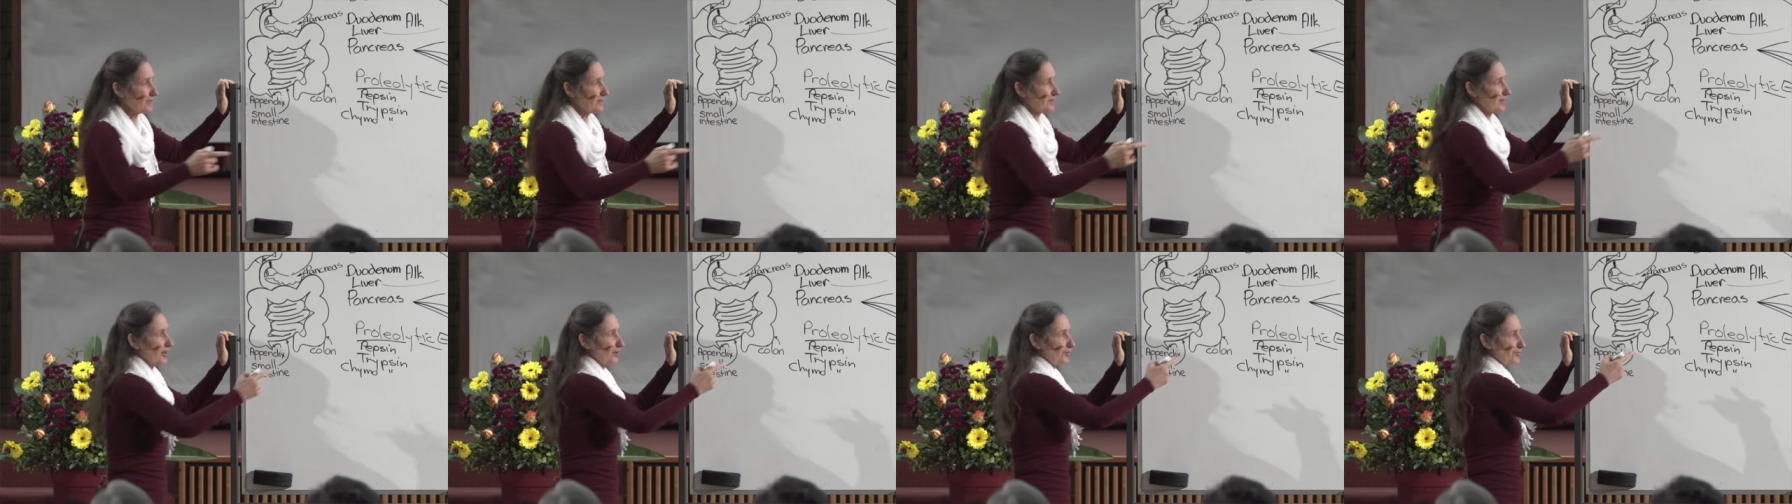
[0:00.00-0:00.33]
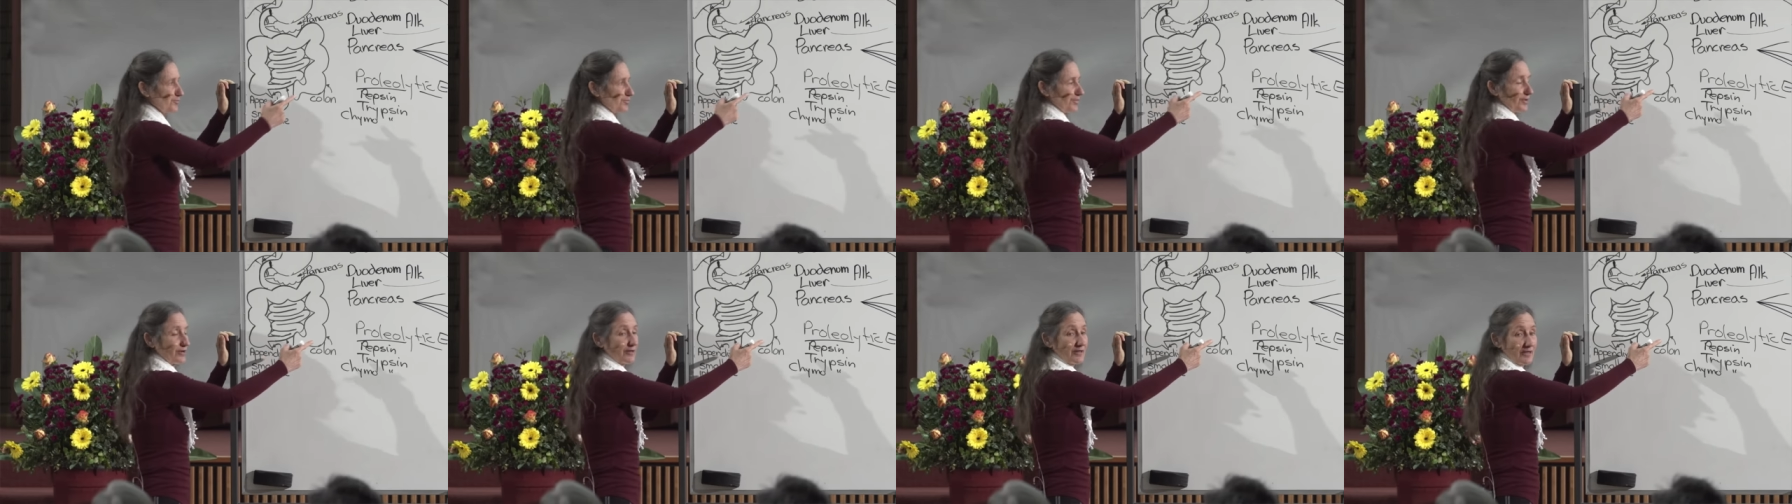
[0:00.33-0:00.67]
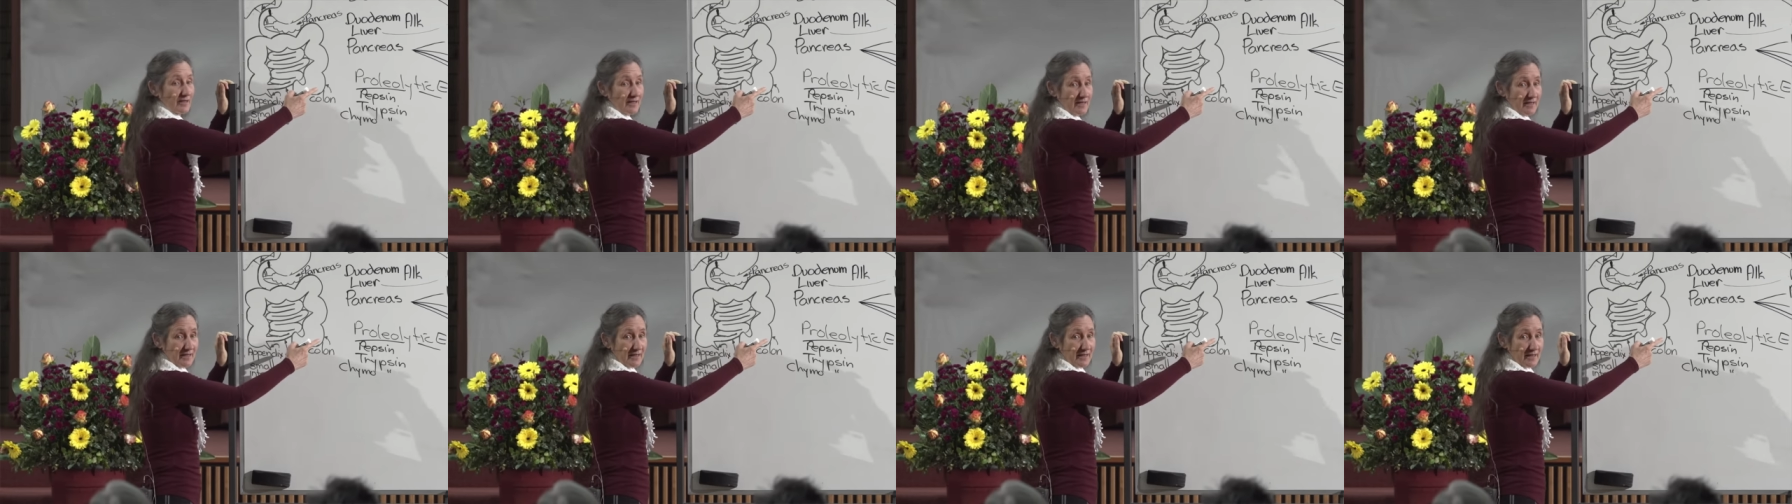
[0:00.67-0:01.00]
that are
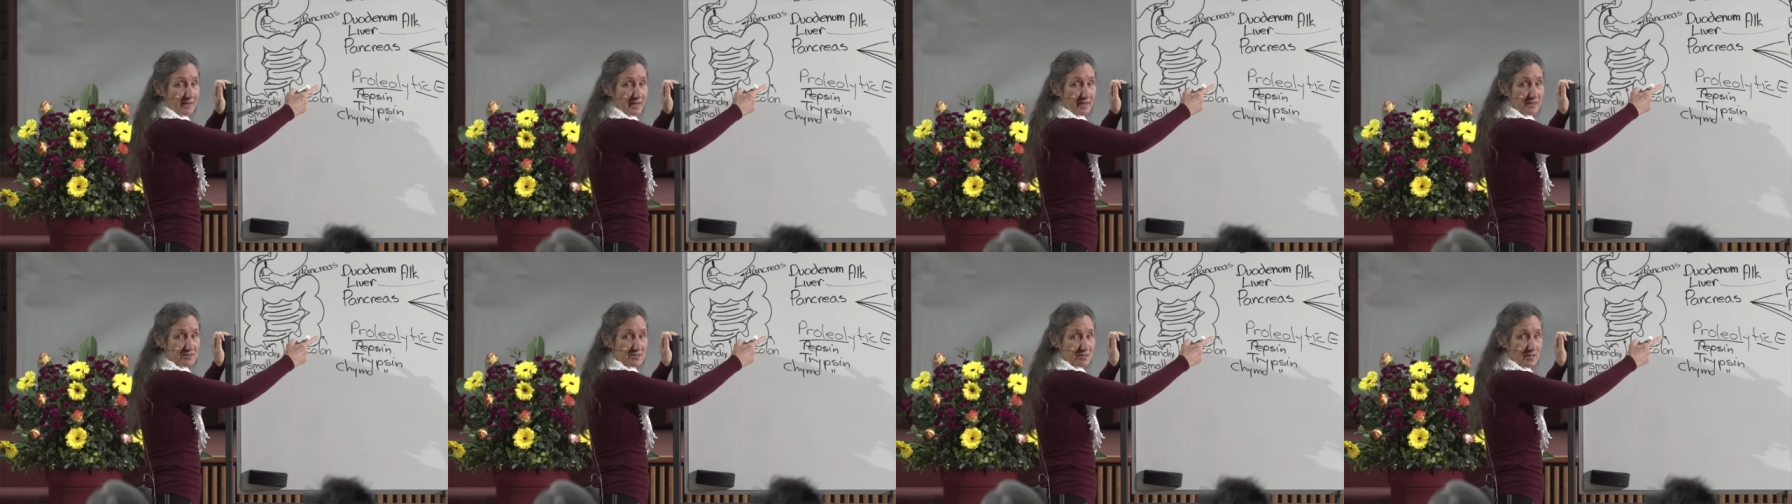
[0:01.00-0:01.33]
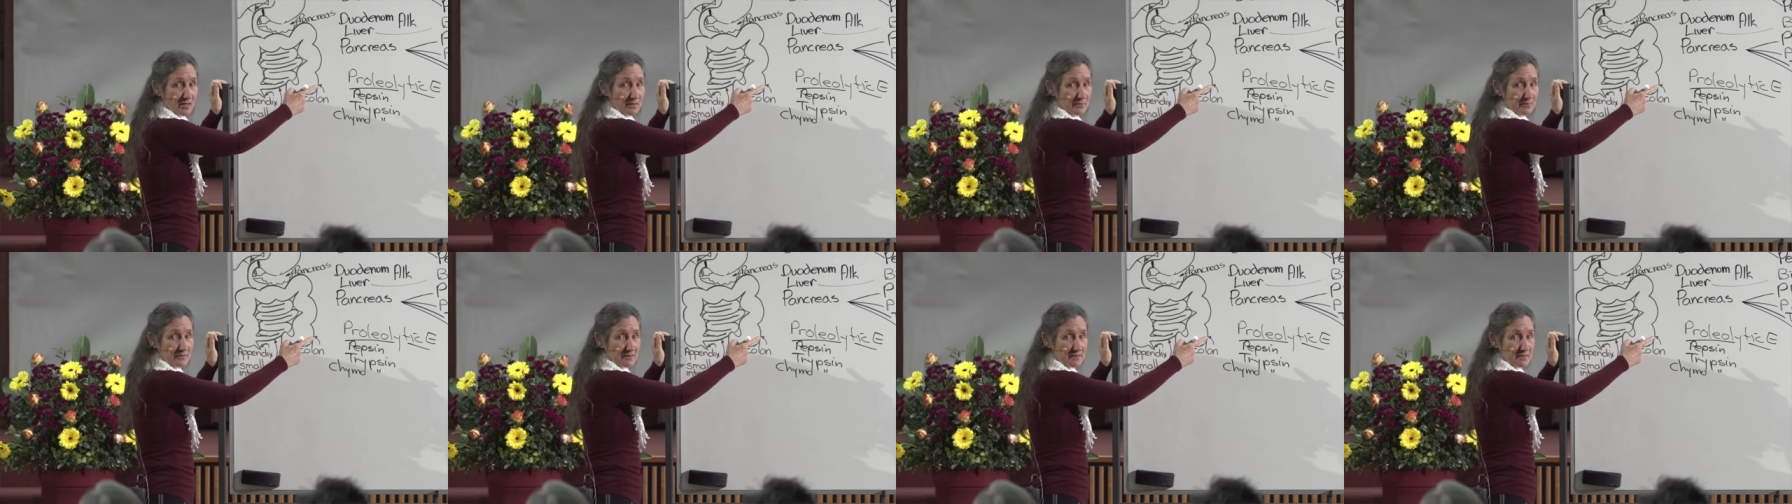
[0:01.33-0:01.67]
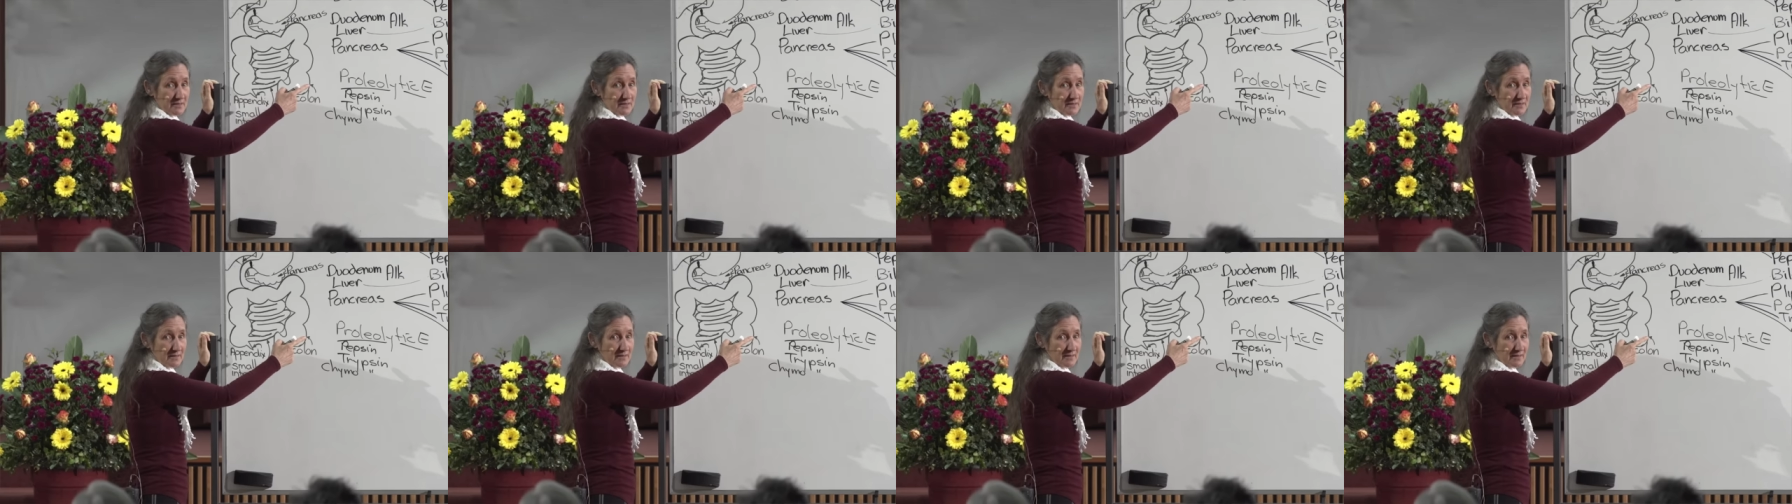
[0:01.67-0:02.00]
proteolytic
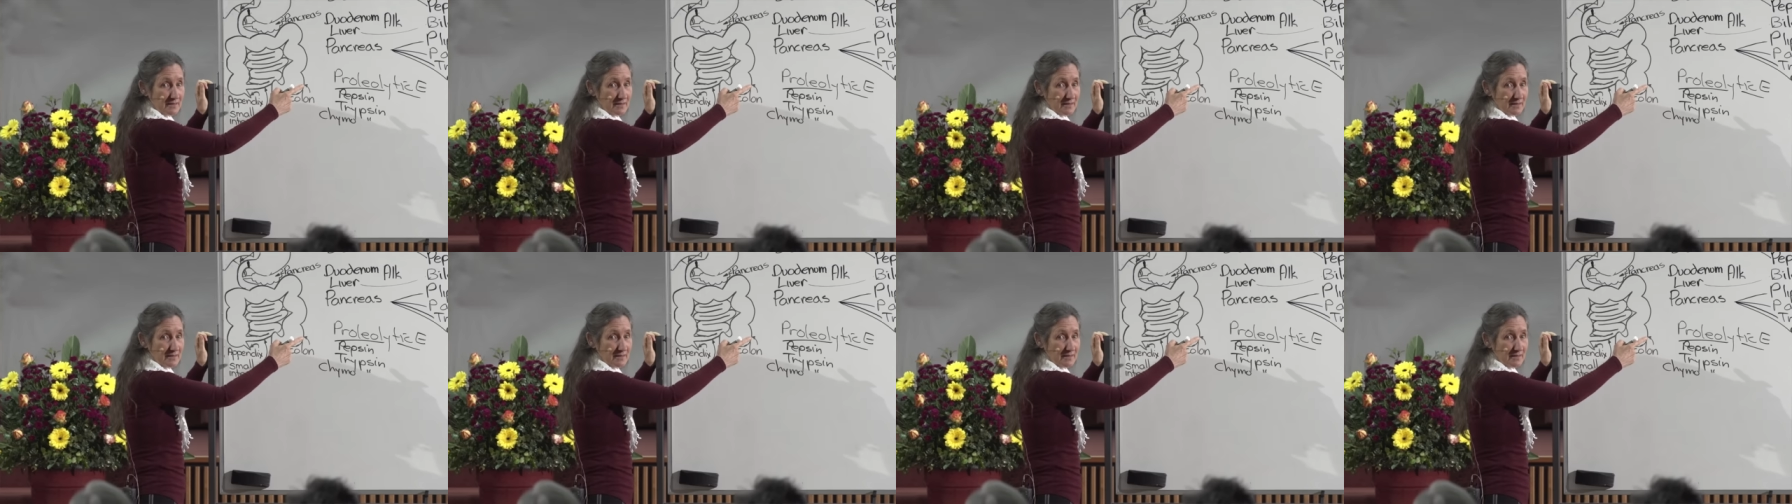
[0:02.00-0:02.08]
enzymes?